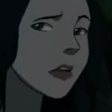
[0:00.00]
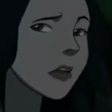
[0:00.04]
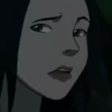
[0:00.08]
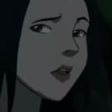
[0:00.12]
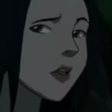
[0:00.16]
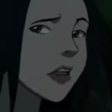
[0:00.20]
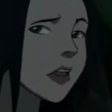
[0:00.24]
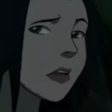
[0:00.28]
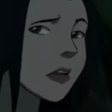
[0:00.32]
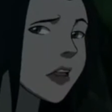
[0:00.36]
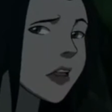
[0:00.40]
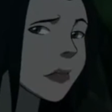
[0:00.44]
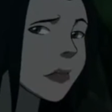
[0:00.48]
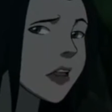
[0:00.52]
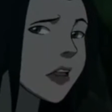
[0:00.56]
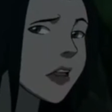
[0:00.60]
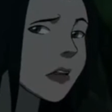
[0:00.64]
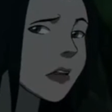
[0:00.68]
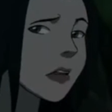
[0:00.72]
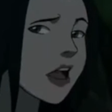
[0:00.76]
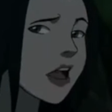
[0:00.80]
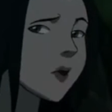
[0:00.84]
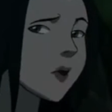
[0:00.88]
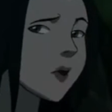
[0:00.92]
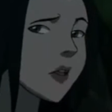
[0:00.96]
here and
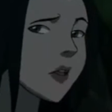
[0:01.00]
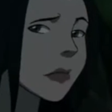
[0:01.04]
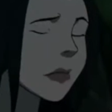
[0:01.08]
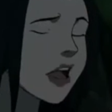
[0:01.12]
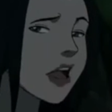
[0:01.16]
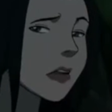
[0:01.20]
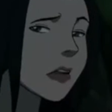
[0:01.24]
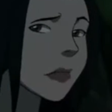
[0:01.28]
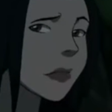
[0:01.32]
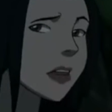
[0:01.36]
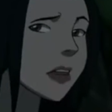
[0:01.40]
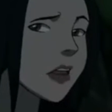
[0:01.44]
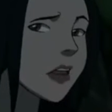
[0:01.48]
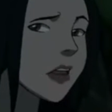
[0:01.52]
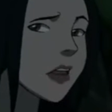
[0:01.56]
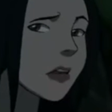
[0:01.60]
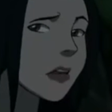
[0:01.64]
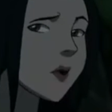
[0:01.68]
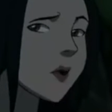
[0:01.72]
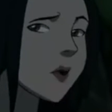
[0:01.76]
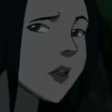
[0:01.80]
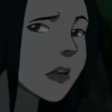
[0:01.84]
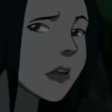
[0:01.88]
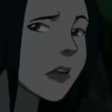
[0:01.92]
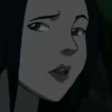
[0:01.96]
complain how our mom liked
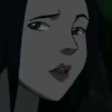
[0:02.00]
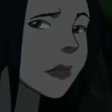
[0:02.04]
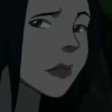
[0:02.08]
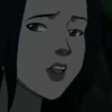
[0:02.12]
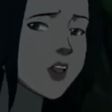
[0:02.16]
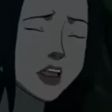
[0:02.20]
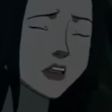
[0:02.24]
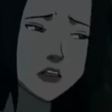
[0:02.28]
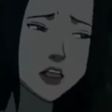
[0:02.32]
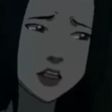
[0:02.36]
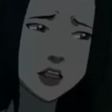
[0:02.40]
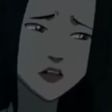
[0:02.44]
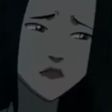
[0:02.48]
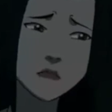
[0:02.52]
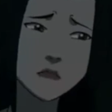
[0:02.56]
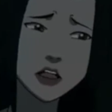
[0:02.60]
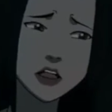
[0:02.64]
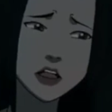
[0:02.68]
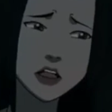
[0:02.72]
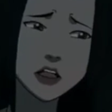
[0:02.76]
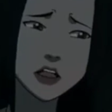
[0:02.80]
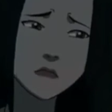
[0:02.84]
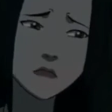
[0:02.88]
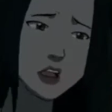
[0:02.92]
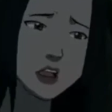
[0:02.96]
Zuko more than
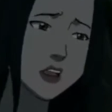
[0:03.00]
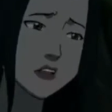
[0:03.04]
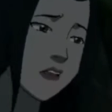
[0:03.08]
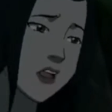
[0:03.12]
me, but